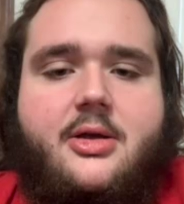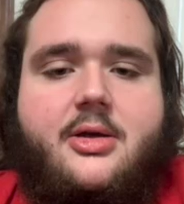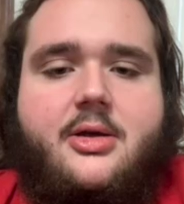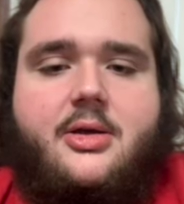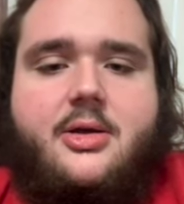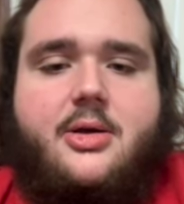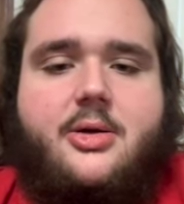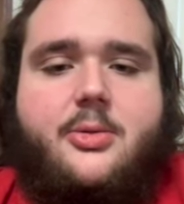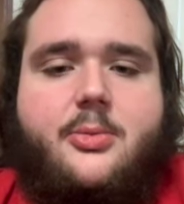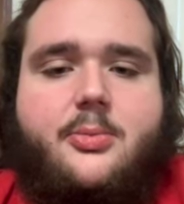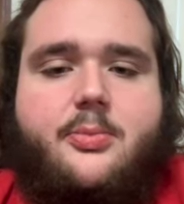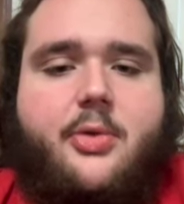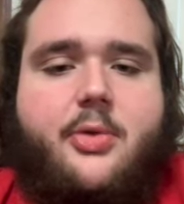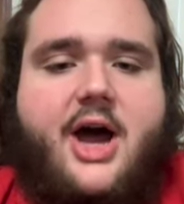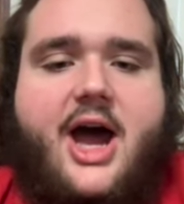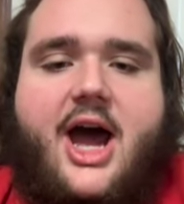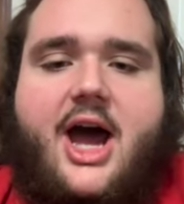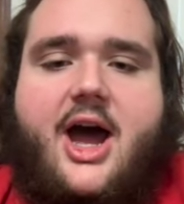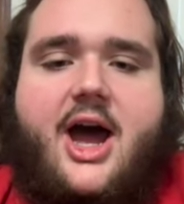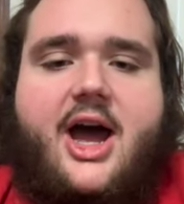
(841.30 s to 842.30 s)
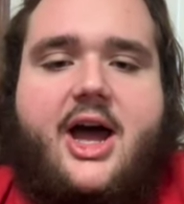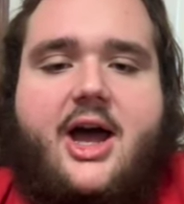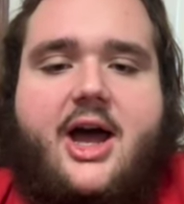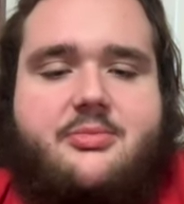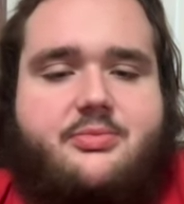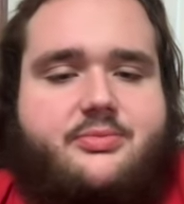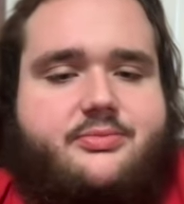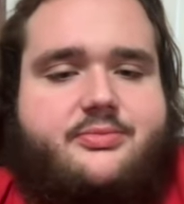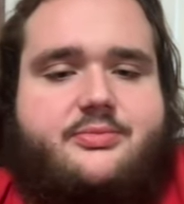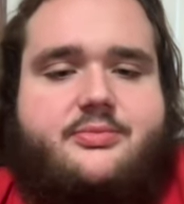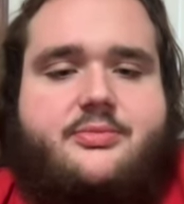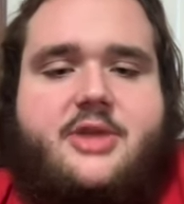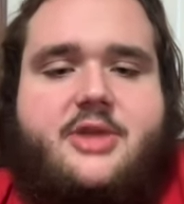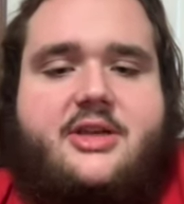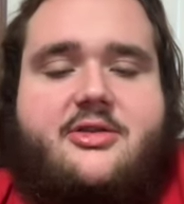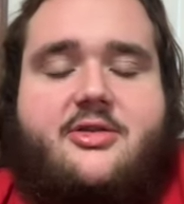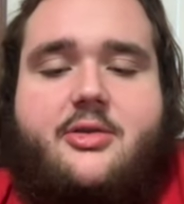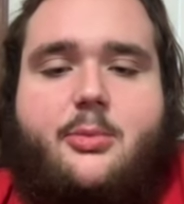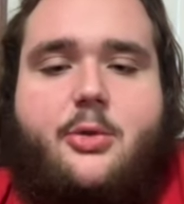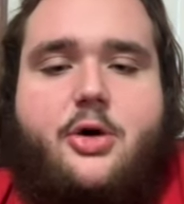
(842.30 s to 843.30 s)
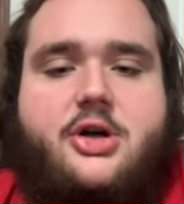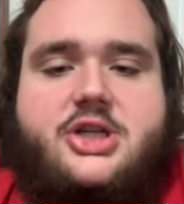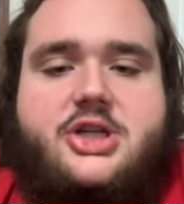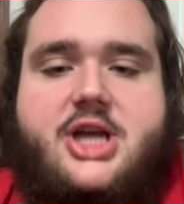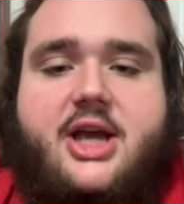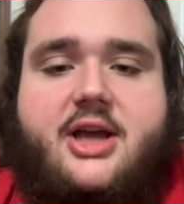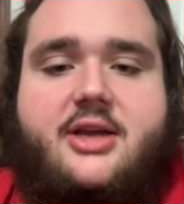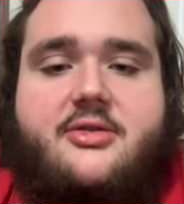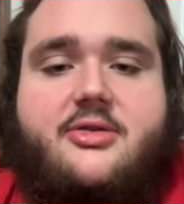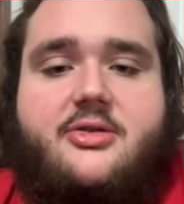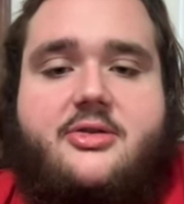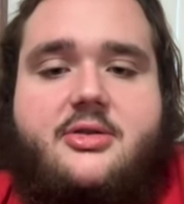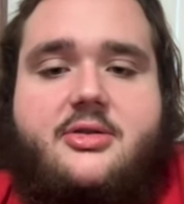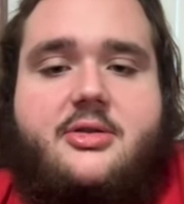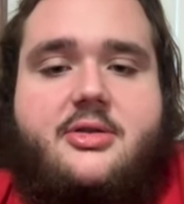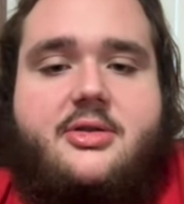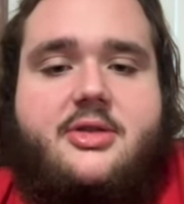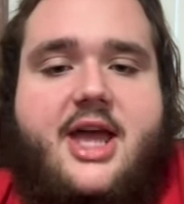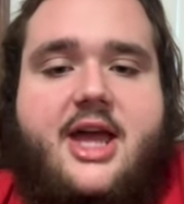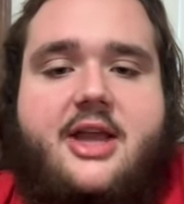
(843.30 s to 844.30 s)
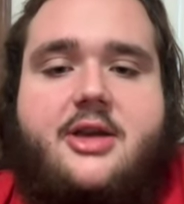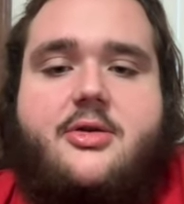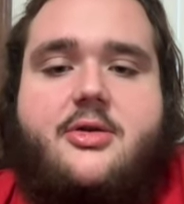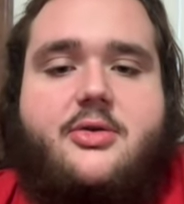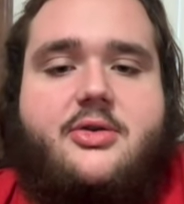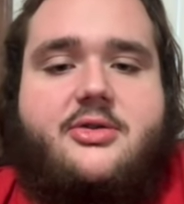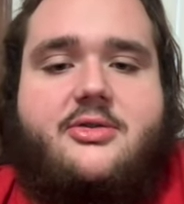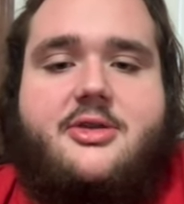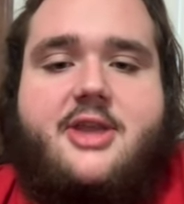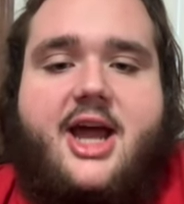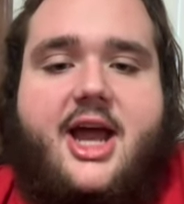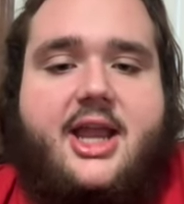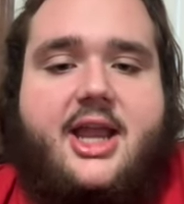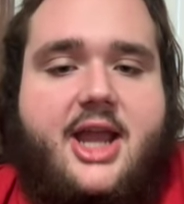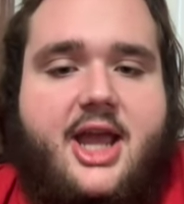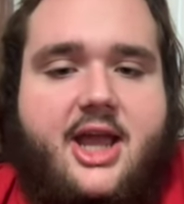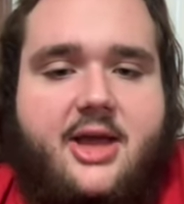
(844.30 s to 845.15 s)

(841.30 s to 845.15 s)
it's Lamar Jackson. That dude is dynamic. You got Hollywood